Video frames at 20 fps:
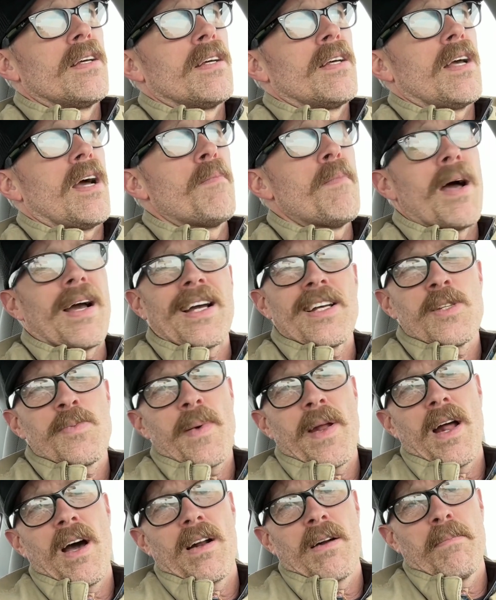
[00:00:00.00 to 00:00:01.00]
I'm not gonna
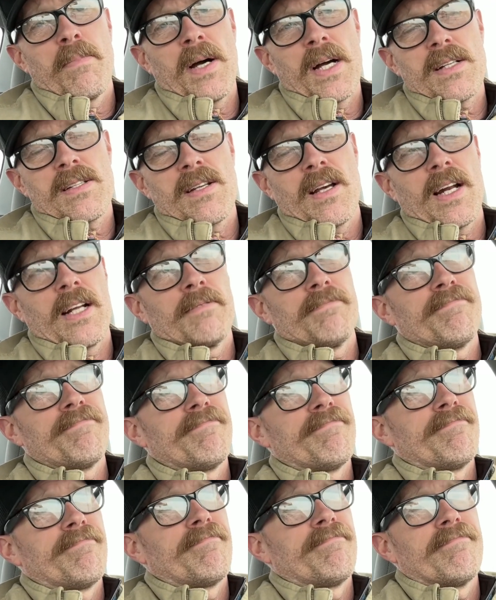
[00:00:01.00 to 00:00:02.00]
spend $100 on it.
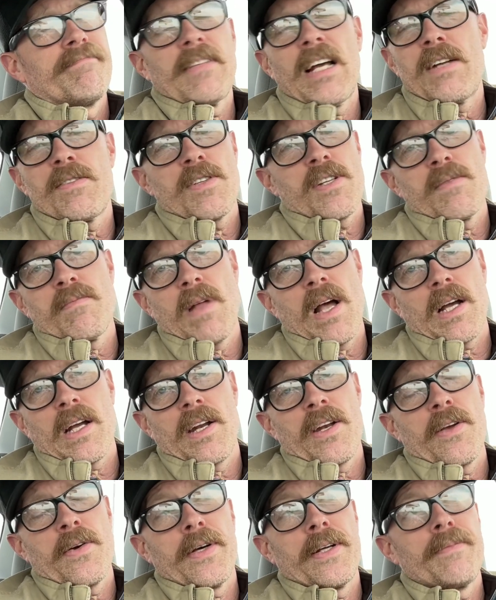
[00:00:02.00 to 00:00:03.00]
I'm just not
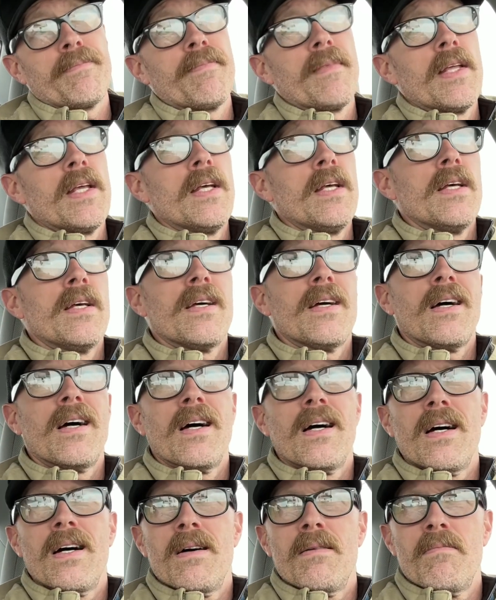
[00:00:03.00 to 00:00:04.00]
gonna do it.
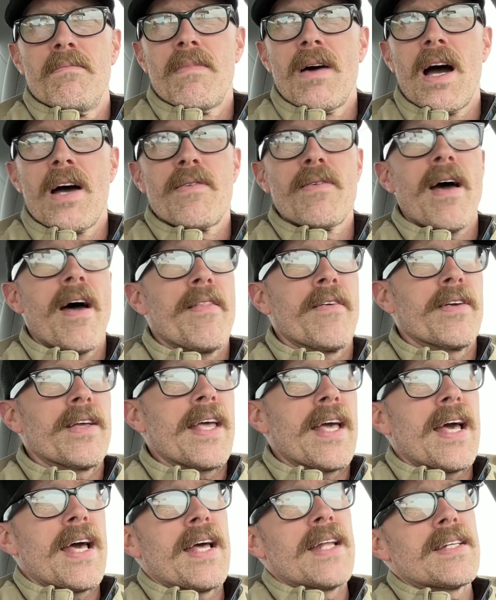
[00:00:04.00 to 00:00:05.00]
I'd rather
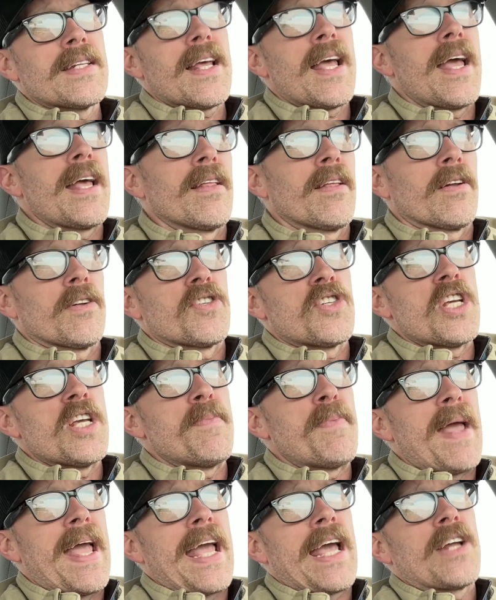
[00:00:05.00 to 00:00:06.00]
get a little cheap
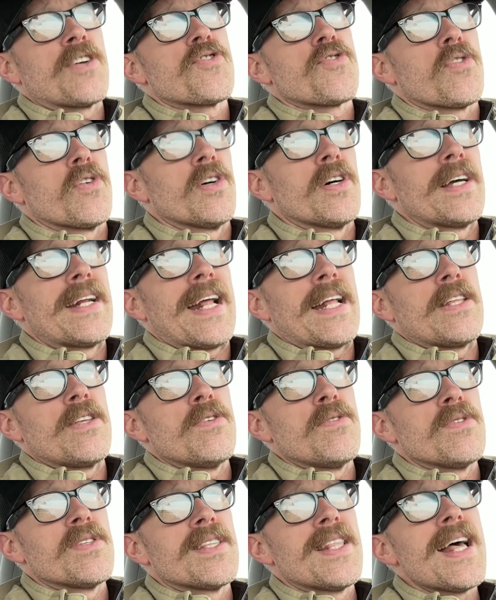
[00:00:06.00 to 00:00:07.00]
Android and
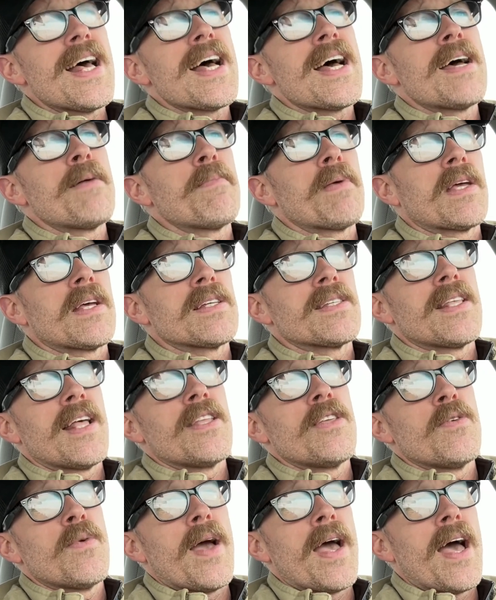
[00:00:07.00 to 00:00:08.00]
use that, because then
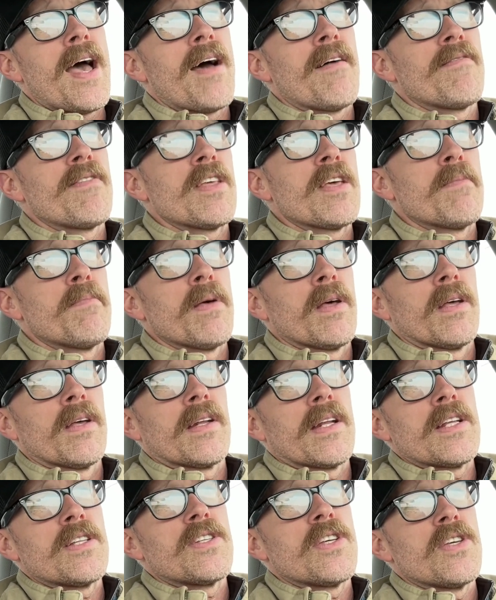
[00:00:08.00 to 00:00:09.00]
you have the
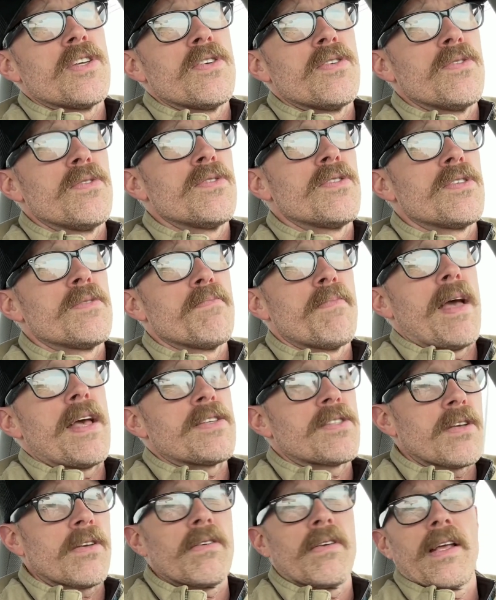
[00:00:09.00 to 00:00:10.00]
ability to use
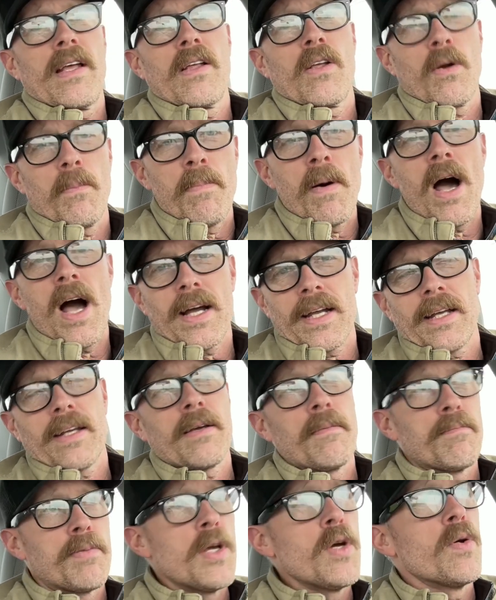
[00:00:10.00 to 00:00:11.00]
basically a little pocket
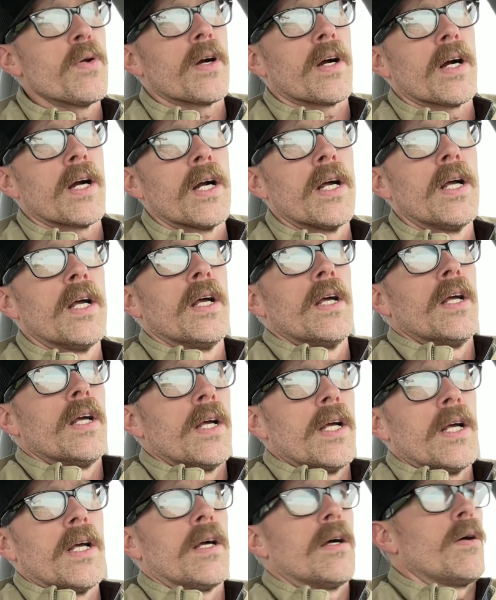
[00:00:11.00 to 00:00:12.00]
computer
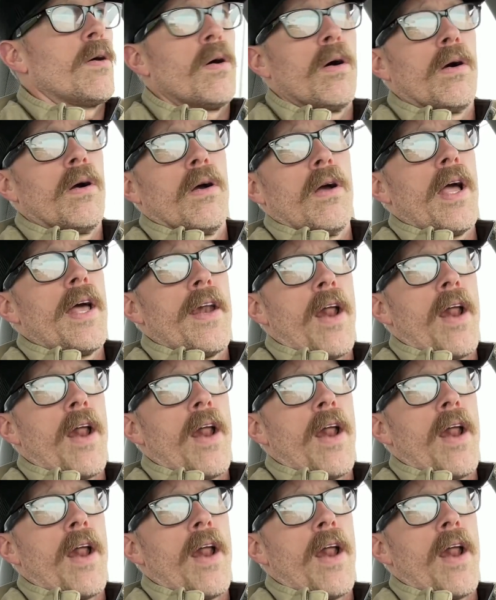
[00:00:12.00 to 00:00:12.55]
and